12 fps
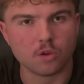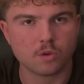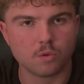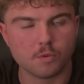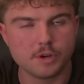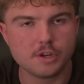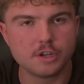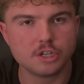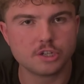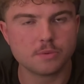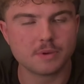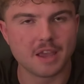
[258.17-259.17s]
When you
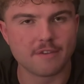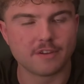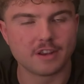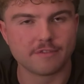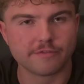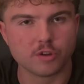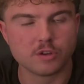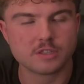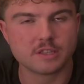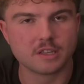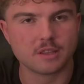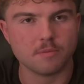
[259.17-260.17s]
consume caffeine first
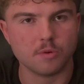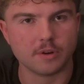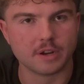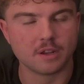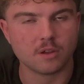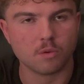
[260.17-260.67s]
thing in the morning,